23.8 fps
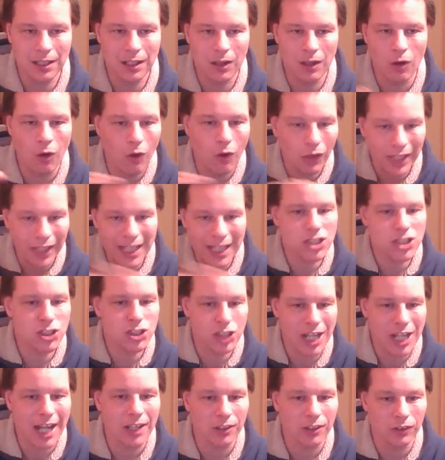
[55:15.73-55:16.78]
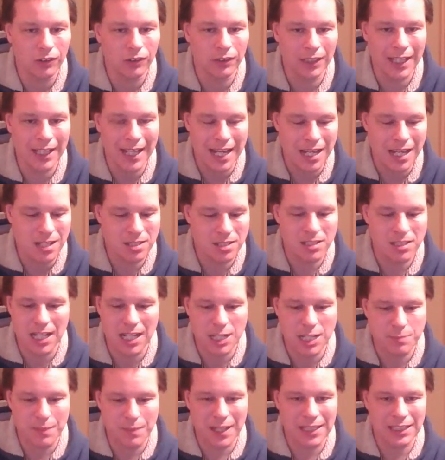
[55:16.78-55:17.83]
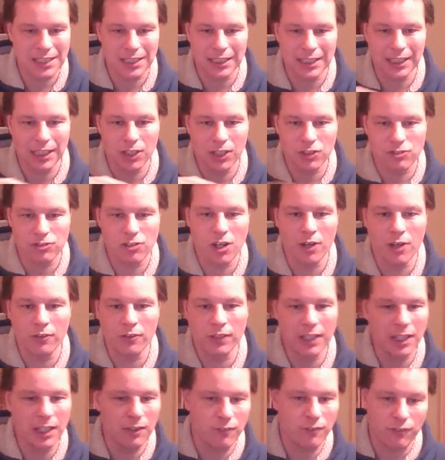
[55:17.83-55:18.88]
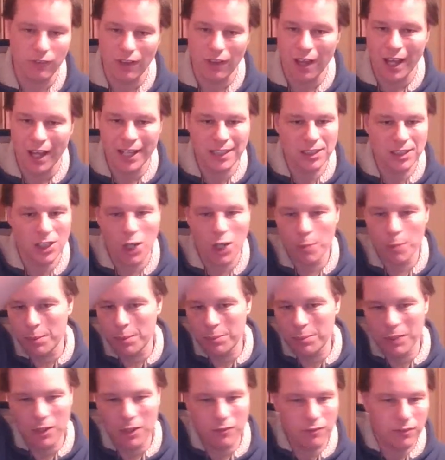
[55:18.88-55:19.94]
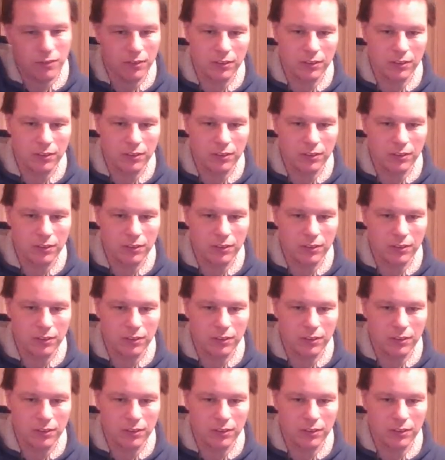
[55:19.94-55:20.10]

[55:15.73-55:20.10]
all his channel is basically a drone that he flies up above